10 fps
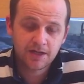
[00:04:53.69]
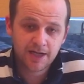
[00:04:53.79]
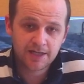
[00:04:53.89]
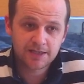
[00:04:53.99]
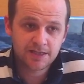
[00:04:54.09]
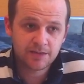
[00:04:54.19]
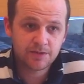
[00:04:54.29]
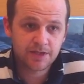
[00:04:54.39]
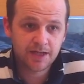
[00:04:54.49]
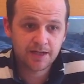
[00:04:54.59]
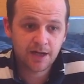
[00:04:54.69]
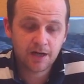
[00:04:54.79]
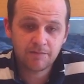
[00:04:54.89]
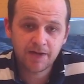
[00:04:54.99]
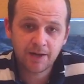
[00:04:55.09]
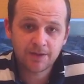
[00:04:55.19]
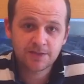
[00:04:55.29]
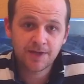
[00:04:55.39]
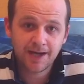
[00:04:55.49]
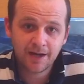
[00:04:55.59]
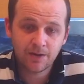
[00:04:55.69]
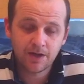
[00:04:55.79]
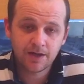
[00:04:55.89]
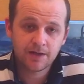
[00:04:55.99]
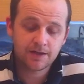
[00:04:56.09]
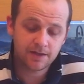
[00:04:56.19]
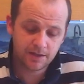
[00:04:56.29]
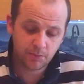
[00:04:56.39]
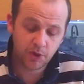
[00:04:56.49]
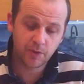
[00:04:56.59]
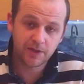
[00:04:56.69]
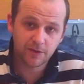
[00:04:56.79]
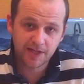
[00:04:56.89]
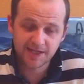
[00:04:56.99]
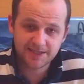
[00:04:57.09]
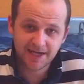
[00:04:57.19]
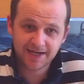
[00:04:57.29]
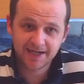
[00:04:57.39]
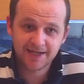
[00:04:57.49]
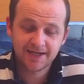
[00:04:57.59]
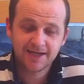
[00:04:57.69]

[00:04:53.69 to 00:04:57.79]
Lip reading: guarantee within half an hour to an hour they're pooing all in the tank.